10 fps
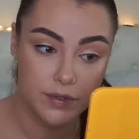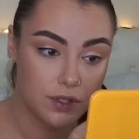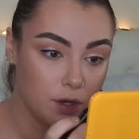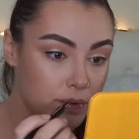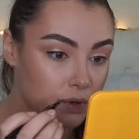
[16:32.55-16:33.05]

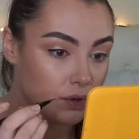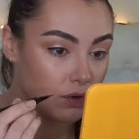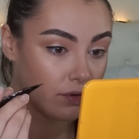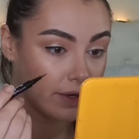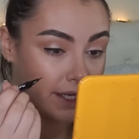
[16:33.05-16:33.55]
Soap and
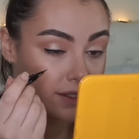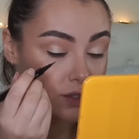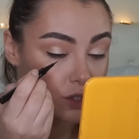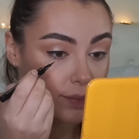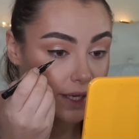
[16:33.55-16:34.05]
Glory
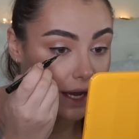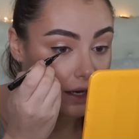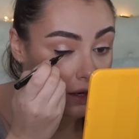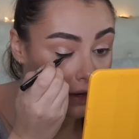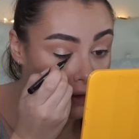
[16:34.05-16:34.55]
Super
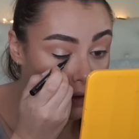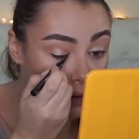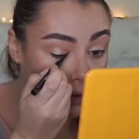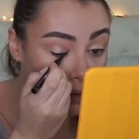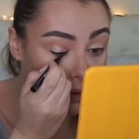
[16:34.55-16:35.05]
Cat liner.